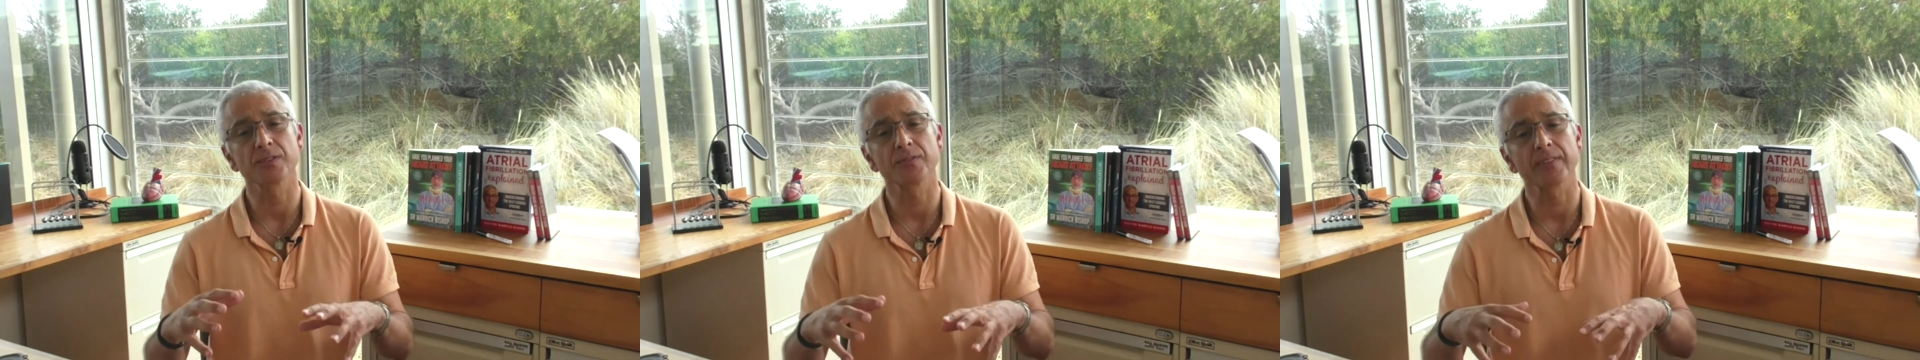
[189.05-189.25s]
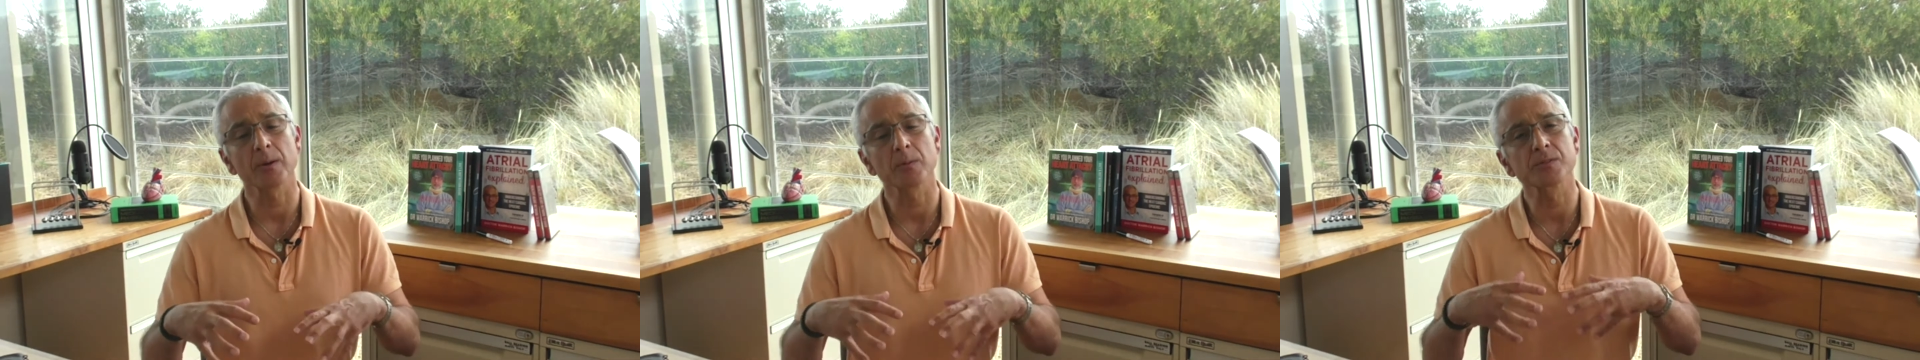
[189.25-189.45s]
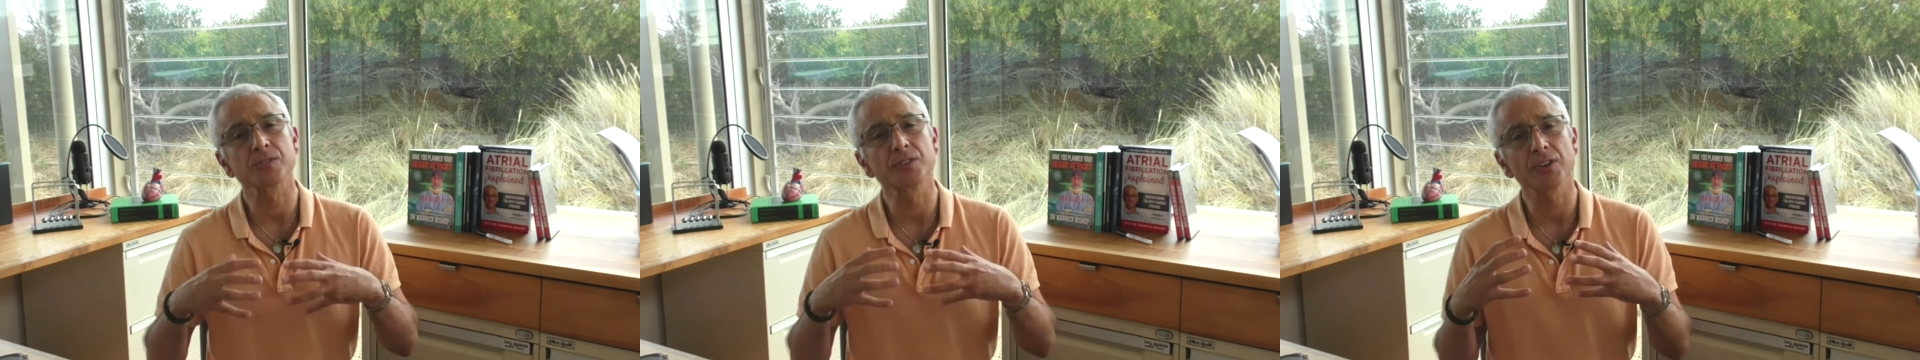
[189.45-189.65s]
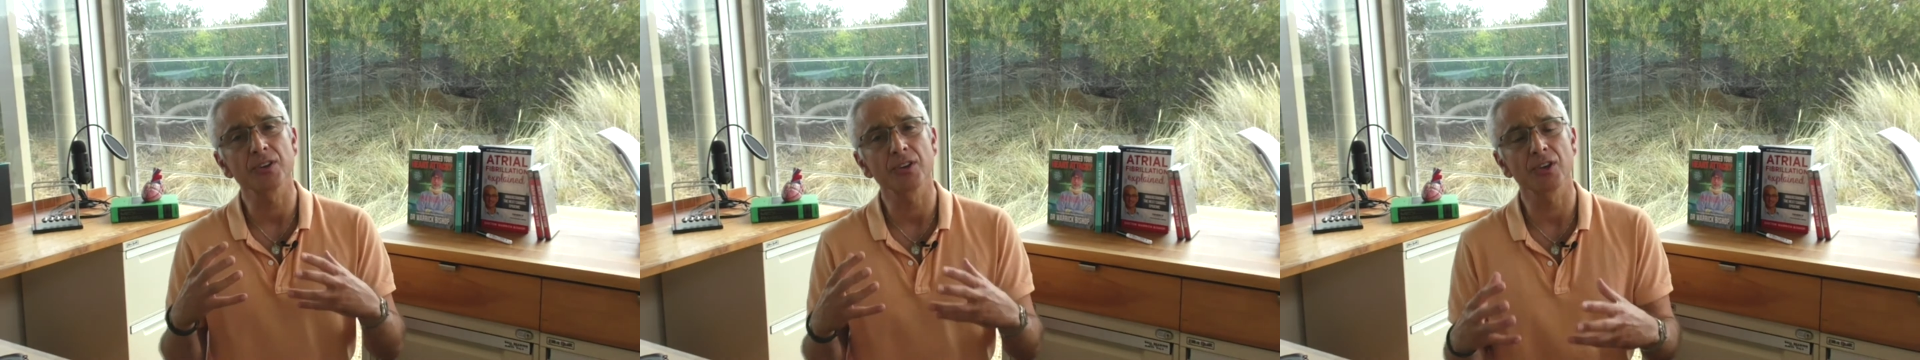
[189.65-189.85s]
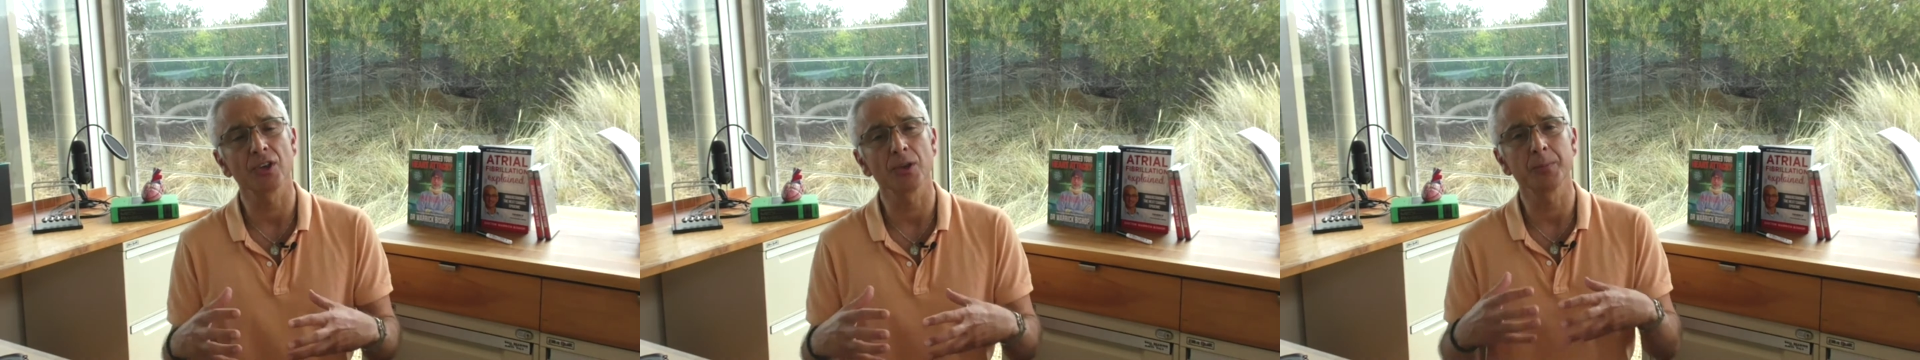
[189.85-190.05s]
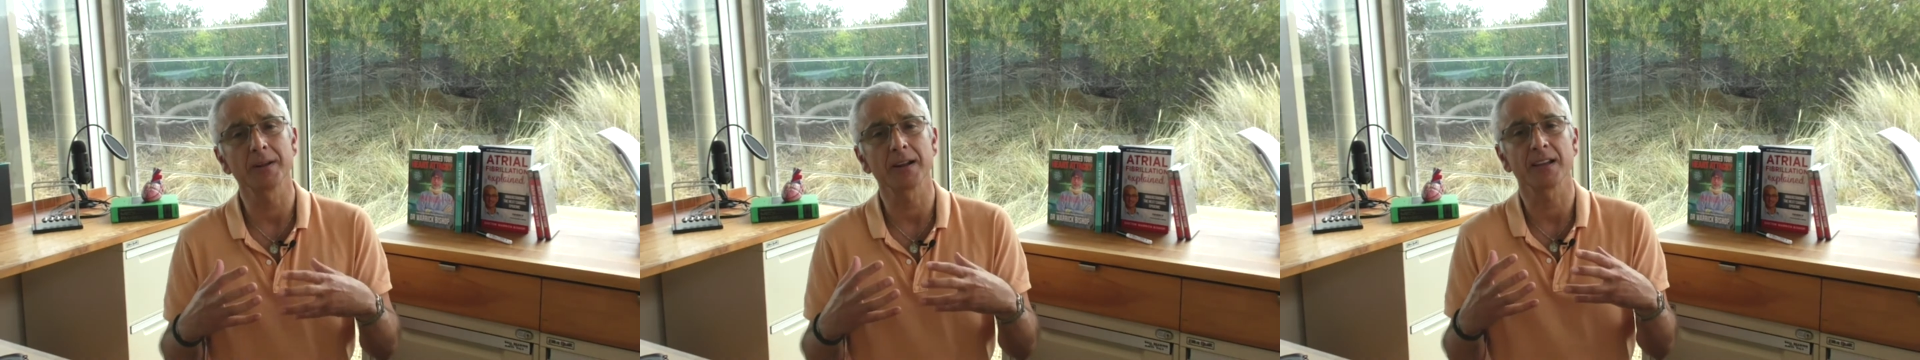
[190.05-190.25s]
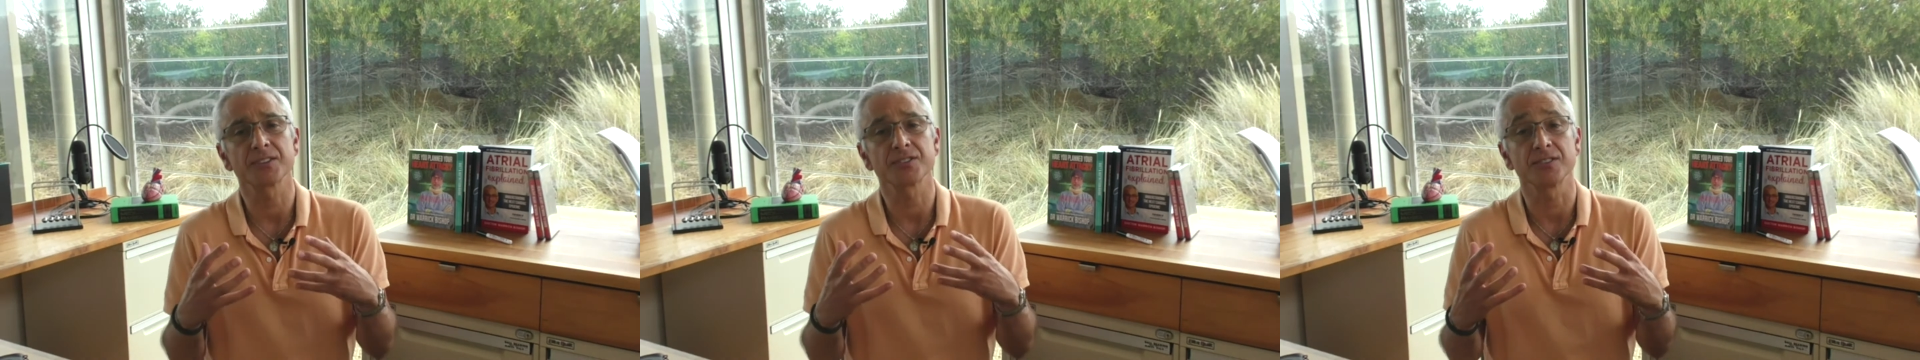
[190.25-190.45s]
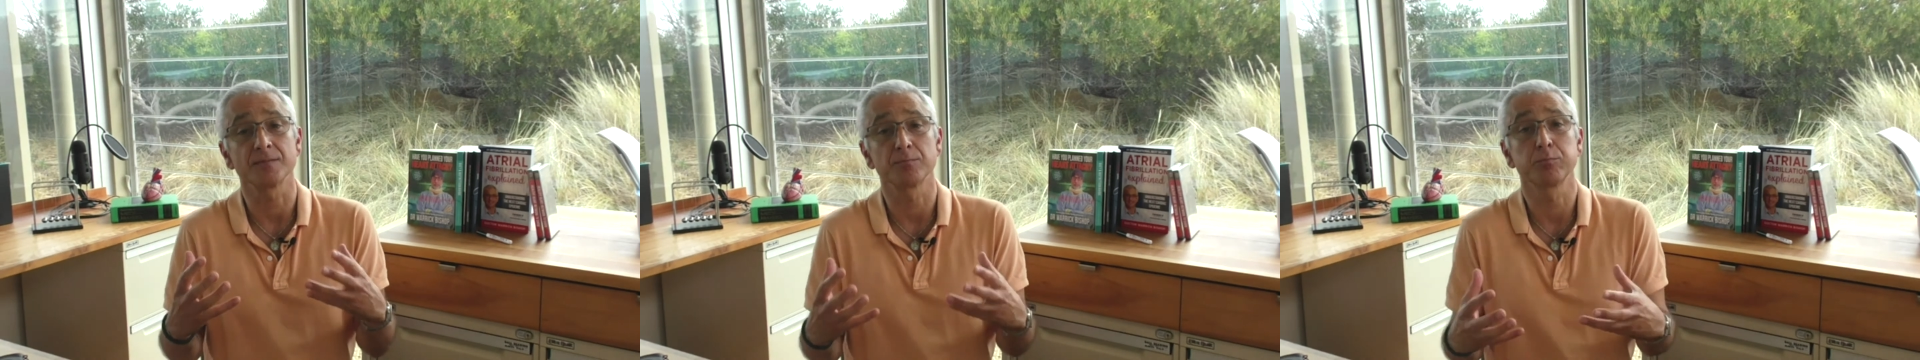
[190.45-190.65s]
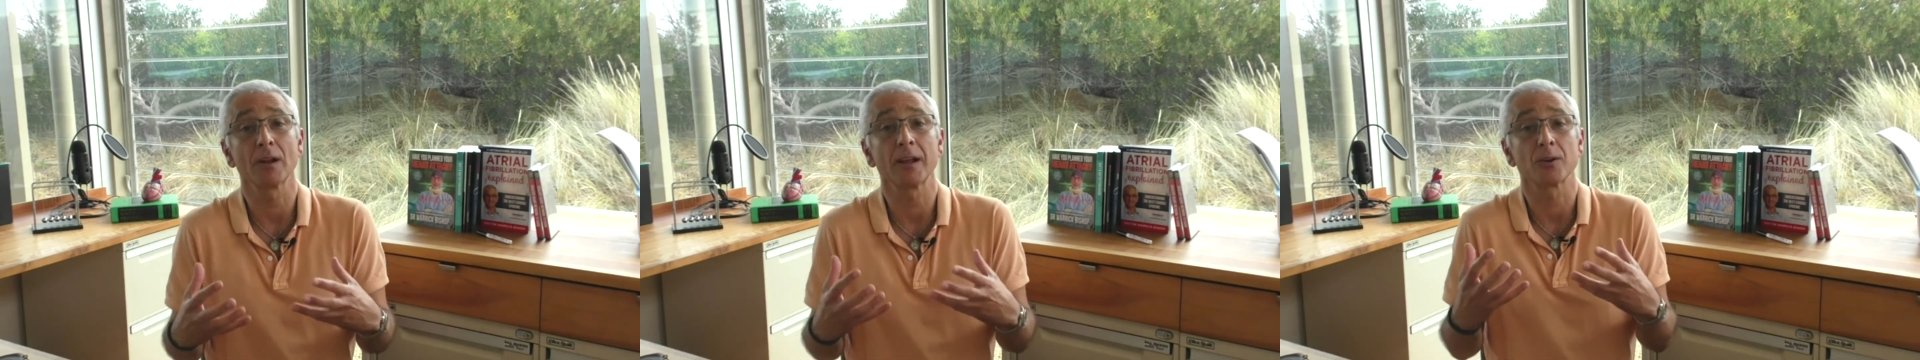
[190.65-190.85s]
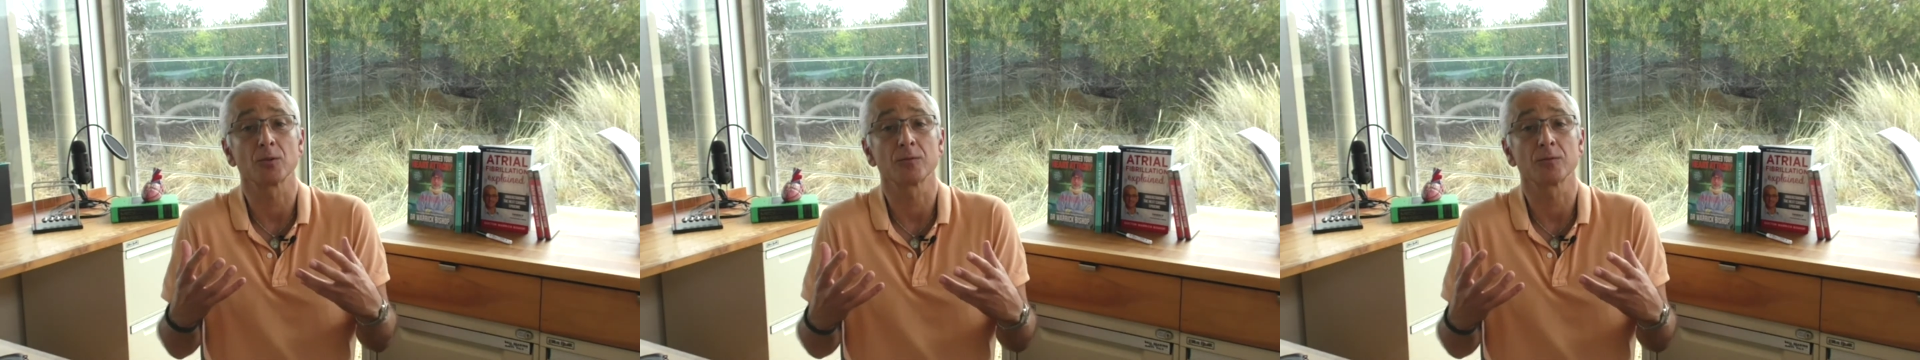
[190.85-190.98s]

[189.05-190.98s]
that there was an accumulation of blood